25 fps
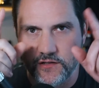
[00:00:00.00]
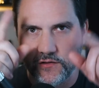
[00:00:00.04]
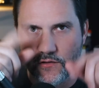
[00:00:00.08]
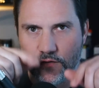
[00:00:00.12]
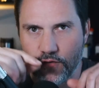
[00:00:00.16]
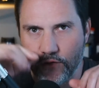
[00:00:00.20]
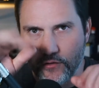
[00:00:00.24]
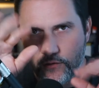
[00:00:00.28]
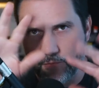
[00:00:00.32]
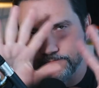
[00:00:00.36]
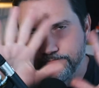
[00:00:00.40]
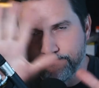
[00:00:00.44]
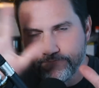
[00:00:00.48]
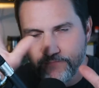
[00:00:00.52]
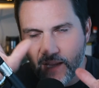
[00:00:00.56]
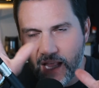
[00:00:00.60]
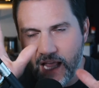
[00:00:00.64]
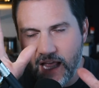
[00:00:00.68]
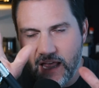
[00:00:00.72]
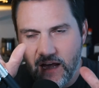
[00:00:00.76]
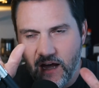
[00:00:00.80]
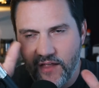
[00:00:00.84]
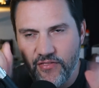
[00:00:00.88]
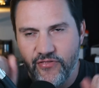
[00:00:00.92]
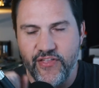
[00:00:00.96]
a little
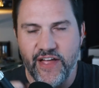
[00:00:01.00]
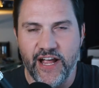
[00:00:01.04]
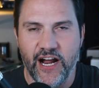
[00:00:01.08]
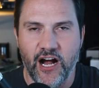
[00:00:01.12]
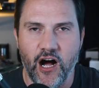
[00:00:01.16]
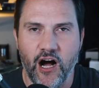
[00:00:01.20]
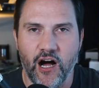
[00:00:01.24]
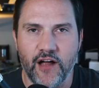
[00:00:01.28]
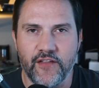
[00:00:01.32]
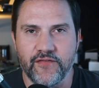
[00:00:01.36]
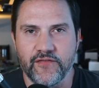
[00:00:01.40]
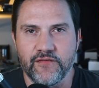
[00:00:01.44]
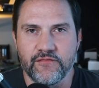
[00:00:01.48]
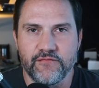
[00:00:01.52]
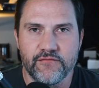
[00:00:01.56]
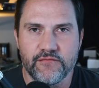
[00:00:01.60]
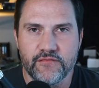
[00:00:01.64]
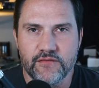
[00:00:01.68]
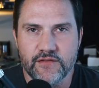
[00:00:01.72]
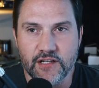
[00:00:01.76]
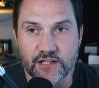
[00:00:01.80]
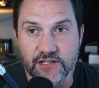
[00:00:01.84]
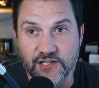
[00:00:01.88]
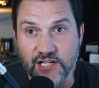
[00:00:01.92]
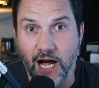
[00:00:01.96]
thing on
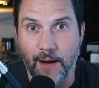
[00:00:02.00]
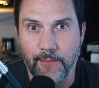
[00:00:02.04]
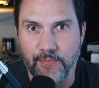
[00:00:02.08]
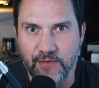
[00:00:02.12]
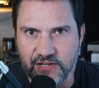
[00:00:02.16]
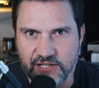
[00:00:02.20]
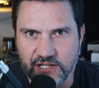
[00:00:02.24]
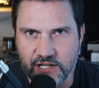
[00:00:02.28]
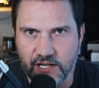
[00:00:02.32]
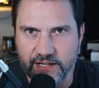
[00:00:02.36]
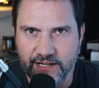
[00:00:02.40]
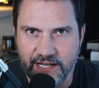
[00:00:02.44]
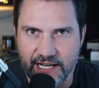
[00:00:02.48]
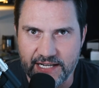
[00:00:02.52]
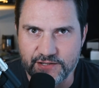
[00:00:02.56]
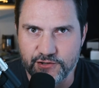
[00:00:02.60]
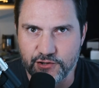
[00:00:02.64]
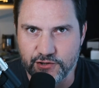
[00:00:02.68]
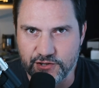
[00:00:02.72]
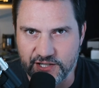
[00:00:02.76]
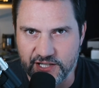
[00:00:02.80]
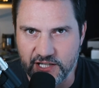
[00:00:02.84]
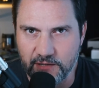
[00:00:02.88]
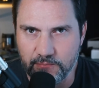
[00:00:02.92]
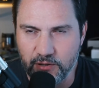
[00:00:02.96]
the top of the tuck case
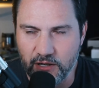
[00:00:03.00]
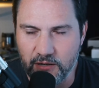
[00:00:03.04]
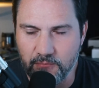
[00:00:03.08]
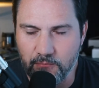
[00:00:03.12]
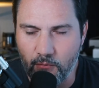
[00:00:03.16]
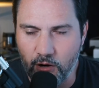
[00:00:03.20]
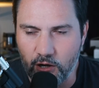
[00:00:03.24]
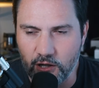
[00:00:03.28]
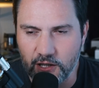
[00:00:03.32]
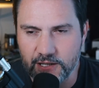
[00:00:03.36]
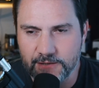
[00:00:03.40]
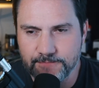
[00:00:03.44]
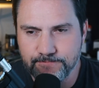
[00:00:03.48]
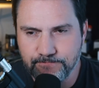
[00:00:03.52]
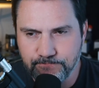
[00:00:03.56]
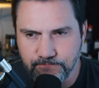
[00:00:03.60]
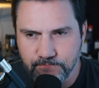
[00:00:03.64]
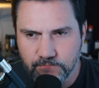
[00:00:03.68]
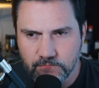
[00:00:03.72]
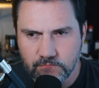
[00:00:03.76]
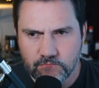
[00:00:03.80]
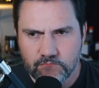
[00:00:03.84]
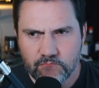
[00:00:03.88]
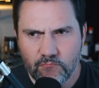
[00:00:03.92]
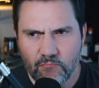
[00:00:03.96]
looks like a bookmark.
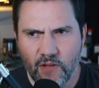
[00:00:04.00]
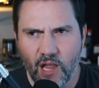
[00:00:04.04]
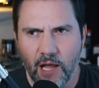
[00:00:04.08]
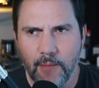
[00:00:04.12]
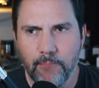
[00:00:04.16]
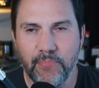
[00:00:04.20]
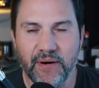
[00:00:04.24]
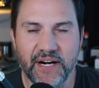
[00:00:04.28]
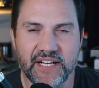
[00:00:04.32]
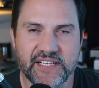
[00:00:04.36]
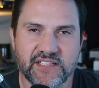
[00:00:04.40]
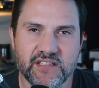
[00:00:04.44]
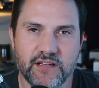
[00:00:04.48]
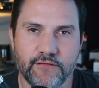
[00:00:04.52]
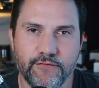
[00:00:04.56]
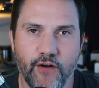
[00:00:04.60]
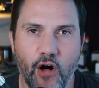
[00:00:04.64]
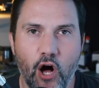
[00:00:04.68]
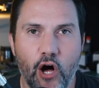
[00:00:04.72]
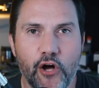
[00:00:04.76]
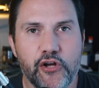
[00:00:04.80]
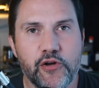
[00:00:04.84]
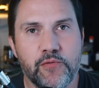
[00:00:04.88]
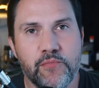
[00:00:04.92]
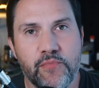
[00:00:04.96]
But it's the
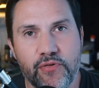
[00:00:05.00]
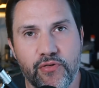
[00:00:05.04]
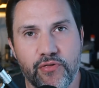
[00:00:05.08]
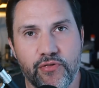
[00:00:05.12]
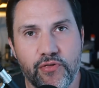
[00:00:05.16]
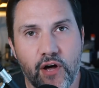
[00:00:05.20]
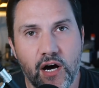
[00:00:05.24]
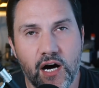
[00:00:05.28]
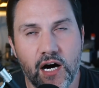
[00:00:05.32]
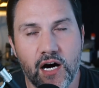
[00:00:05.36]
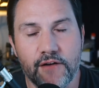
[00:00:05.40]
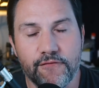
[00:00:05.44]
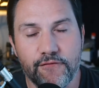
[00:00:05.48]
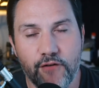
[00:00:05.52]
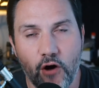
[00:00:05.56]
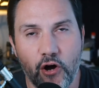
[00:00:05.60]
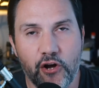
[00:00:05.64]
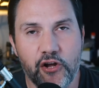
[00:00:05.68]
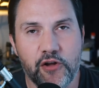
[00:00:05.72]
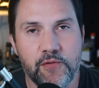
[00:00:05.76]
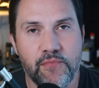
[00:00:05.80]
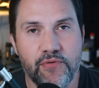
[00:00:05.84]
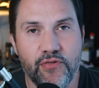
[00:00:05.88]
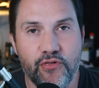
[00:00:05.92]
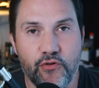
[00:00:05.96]

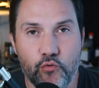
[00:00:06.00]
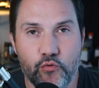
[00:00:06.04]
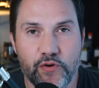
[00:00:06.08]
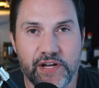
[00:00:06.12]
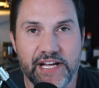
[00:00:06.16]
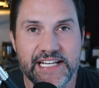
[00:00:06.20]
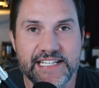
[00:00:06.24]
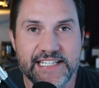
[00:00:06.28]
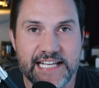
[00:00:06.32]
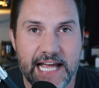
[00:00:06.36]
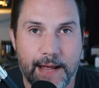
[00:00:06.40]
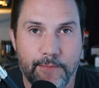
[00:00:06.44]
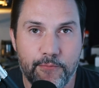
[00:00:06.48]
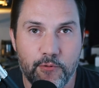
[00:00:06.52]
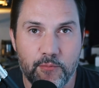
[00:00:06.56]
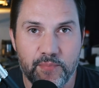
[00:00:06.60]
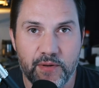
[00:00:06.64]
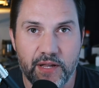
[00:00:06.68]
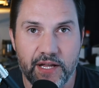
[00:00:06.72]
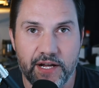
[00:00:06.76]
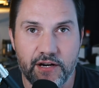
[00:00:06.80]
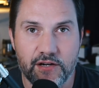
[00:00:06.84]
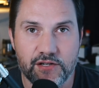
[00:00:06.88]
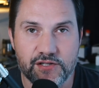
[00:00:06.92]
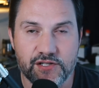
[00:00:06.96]
volume 3 Table
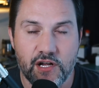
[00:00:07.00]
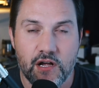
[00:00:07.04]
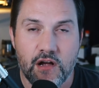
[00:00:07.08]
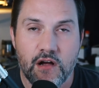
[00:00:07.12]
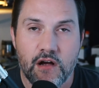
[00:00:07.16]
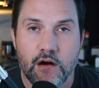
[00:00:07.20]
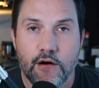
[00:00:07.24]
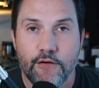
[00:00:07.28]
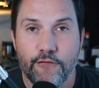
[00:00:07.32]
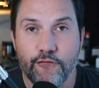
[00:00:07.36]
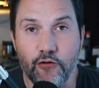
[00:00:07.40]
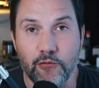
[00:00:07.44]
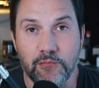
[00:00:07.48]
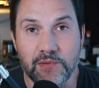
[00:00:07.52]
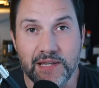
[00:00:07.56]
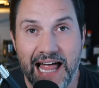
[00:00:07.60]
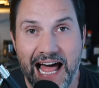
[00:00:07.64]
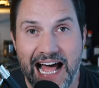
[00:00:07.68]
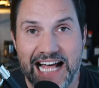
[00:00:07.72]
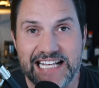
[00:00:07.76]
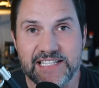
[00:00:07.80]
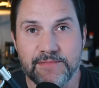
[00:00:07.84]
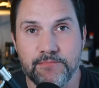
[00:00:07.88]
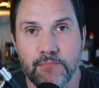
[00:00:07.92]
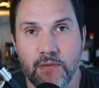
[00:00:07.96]
Players from
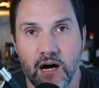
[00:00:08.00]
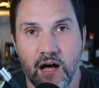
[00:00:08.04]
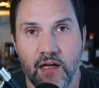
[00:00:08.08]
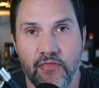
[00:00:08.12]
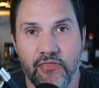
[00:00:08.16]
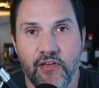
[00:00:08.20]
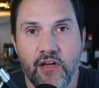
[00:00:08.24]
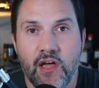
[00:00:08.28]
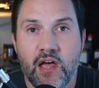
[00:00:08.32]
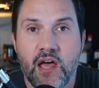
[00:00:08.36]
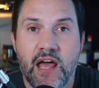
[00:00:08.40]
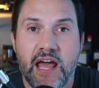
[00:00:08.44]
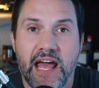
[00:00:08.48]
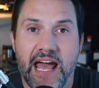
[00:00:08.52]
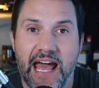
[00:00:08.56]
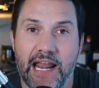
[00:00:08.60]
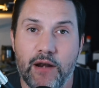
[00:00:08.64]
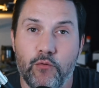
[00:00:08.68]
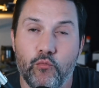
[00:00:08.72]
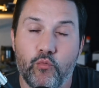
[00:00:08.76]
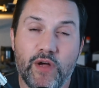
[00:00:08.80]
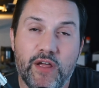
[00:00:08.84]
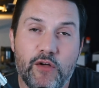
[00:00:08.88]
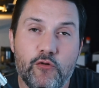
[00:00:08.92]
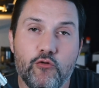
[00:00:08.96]
last month,
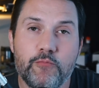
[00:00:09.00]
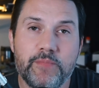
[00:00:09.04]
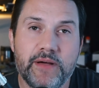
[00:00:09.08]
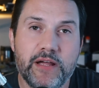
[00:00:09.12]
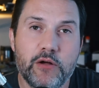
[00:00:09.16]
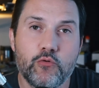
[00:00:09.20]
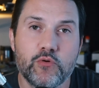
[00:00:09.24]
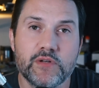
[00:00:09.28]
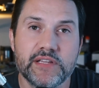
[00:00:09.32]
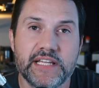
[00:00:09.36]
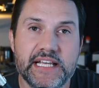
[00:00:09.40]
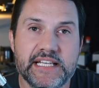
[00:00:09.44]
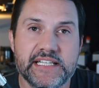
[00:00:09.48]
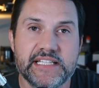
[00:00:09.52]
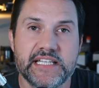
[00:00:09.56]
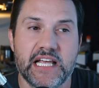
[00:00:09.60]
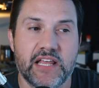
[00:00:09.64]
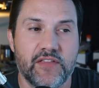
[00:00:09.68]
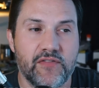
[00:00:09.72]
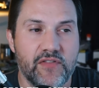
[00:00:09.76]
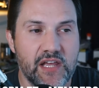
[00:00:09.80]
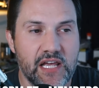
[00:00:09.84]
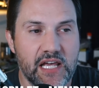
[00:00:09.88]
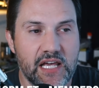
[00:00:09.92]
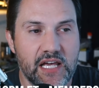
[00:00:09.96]
and we will be
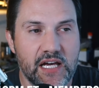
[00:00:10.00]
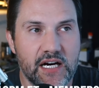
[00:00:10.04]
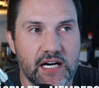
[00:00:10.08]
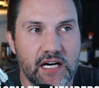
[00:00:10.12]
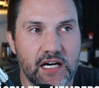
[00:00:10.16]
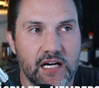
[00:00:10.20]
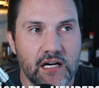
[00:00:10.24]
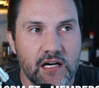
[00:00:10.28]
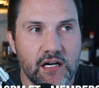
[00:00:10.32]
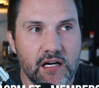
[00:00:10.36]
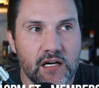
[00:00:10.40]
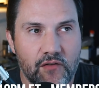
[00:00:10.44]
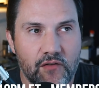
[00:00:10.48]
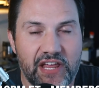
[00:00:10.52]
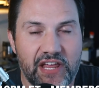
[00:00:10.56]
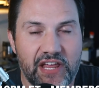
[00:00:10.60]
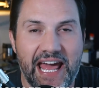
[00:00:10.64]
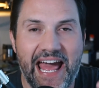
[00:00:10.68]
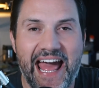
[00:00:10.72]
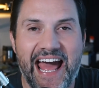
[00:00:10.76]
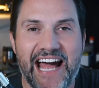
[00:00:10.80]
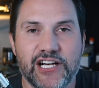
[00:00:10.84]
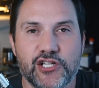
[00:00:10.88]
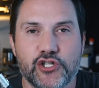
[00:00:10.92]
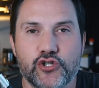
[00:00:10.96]
releasing the
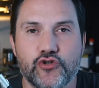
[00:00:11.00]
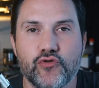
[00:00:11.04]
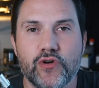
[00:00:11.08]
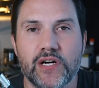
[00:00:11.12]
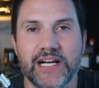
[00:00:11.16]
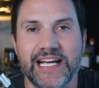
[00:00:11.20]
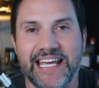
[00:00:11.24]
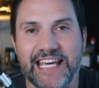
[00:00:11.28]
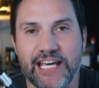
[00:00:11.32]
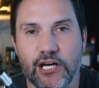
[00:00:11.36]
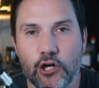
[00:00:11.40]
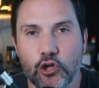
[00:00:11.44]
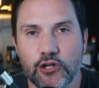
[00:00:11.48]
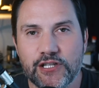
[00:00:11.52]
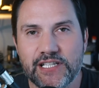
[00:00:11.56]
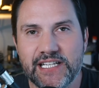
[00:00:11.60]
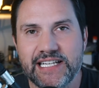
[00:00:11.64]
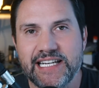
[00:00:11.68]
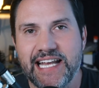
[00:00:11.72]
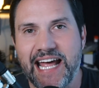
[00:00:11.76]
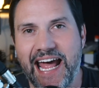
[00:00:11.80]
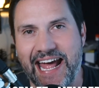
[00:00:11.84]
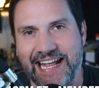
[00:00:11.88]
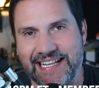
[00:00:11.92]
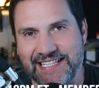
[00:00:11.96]
extra
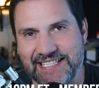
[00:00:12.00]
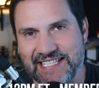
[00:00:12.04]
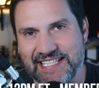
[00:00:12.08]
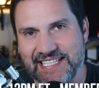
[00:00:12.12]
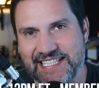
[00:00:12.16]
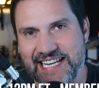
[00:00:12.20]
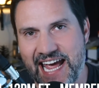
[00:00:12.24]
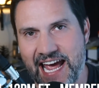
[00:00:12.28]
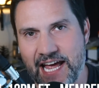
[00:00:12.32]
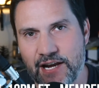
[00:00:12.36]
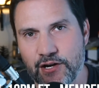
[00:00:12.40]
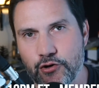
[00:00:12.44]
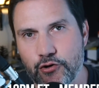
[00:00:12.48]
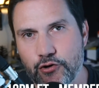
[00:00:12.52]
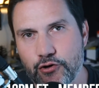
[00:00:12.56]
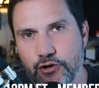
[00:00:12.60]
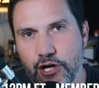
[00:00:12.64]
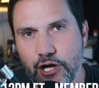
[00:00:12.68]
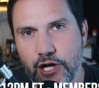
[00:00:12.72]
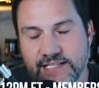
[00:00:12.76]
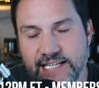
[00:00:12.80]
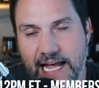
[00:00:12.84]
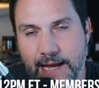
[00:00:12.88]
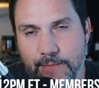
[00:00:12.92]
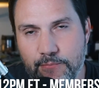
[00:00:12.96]
Gilded and
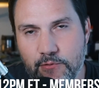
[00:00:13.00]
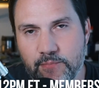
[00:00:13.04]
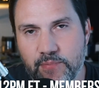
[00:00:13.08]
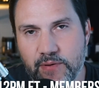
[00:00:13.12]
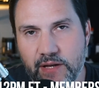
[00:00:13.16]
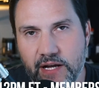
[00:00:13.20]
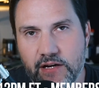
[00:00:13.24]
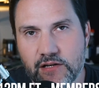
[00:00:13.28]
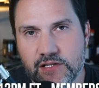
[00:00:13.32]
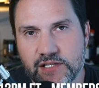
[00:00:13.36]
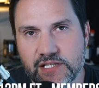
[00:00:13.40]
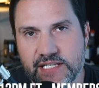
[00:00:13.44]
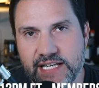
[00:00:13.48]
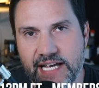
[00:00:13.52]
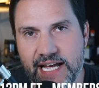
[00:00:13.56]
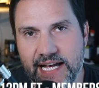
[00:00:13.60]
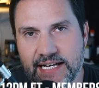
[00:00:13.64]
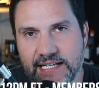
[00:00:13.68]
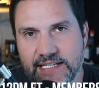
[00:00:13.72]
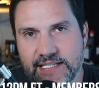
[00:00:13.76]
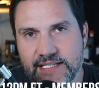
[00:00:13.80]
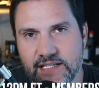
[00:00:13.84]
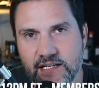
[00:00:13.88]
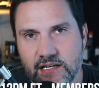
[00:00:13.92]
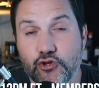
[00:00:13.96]
Standard Table Players
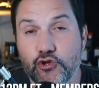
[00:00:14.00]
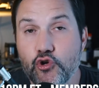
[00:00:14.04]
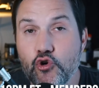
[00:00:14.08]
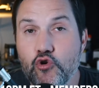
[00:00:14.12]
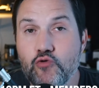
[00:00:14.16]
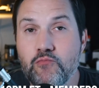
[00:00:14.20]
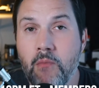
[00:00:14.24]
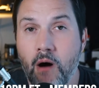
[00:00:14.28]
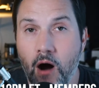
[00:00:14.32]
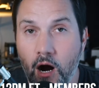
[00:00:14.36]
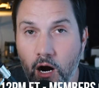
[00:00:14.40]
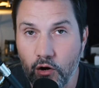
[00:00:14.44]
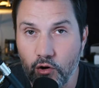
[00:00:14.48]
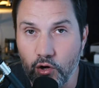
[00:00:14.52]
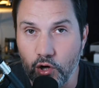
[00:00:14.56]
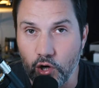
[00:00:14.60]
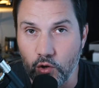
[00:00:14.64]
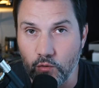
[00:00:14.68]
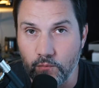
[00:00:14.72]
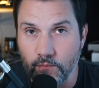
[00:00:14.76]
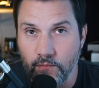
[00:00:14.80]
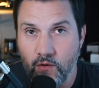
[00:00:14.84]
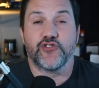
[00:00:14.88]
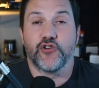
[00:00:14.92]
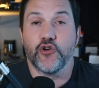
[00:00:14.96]
decks
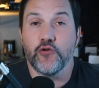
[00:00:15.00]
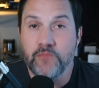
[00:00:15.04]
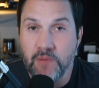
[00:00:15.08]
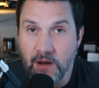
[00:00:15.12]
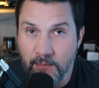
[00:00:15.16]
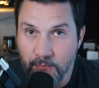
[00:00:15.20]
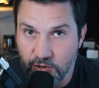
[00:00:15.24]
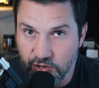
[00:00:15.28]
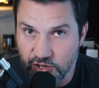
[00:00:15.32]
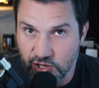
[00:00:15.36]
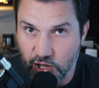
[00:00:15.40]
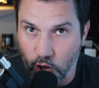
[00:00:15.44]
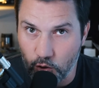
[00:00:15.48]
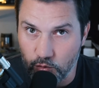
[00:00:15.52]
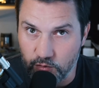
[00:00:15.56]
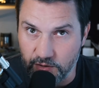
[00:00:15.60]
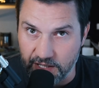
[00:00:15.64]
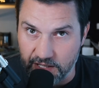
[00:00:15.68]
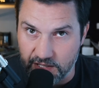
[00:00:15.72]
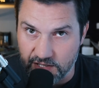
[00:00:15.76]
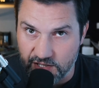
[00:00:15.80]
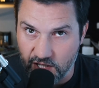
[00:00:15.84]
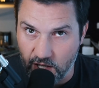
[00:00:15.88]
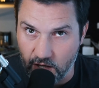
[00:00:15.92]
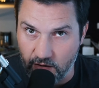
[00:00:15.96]
tomorrow. Two members
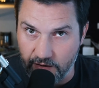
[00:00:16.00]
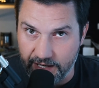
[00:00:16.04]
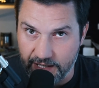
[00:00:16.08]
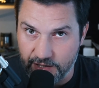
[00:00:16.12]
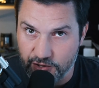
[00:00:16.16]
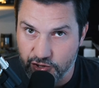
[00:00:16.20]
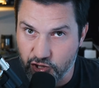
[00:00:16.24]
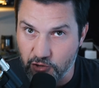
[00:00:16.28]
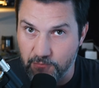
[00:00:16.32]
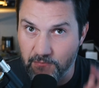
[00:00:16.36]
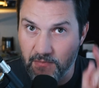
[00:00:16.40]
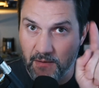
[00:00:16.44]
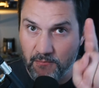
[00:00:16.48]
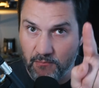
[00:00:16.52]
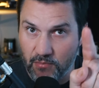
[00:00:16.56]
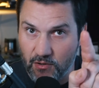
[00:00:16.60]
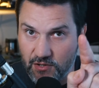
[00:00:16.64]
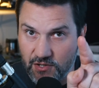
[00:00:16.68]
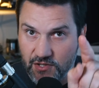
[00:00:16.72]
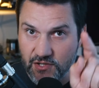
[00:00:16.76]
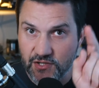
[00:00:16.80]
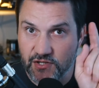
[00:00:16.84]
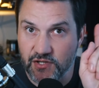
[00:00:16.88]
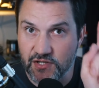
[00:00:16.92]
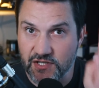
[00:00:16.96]
only, sorry, two
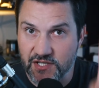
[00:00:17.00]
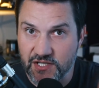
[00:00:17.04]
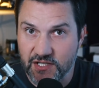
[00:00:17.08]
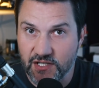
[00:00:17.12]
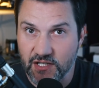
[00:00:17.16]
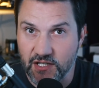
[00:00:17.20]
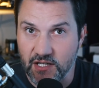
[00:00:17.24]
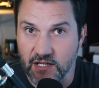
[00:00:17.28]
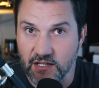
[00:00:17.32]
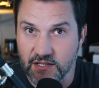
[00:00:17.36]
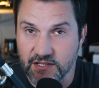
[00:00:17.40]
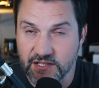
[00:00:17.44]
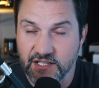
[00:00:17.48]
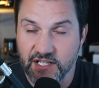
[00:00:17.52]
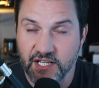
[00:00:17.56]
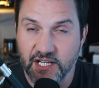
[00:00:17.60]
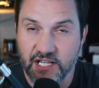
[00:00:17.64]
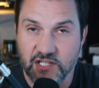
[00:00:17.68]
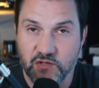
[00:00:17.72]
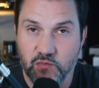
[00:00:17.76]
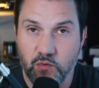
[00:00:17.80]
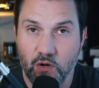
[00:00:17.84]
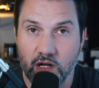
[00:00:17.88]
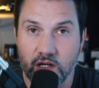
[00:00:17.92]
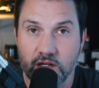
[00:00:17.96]
members, to
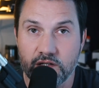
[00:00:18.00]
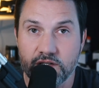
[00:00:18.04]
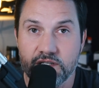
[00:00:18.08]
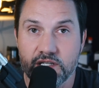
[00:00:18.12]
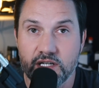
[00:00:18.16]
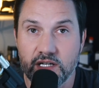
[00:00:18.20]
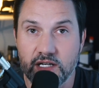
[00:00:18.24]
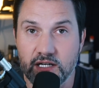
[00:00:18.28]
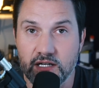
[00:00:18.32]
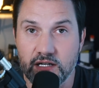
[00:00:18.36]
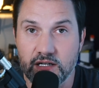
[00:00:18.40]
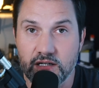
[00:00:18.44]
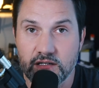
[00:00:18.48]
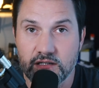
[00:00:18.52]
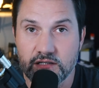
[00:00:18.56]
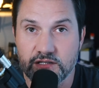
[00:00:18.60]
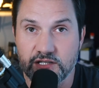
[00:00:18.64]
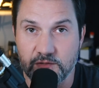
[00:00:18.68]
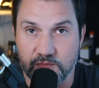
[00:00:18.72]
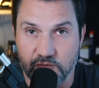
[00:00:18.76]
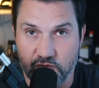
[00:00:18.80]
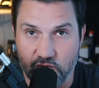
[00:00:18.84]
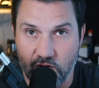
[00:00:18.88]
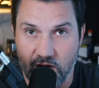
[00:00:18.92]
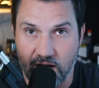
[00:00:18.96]
Kingswild
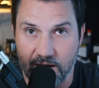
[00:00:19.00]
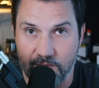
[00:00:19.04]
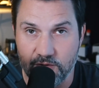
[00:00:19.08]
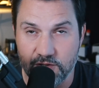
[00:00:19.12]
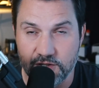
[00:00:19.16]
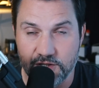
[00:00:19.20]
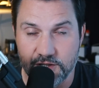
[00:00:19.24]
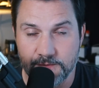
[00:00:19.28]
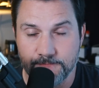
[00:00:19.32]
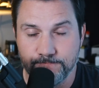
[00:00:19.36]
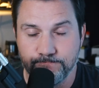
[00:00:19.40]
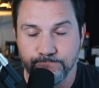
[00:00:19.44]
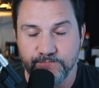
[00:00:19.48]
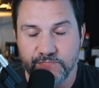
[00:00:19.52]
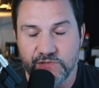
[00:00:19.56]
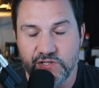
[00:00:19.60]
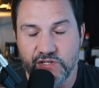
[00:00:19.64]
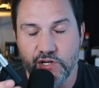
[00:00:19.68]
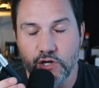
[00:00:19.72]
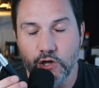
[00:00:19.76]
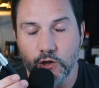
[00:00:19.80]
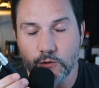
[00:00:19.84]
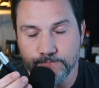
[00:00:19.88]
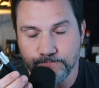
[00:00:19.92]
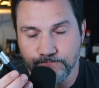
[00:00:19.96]
subscribers.
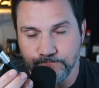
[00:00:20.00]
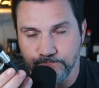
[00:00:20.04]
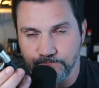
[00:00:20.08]
So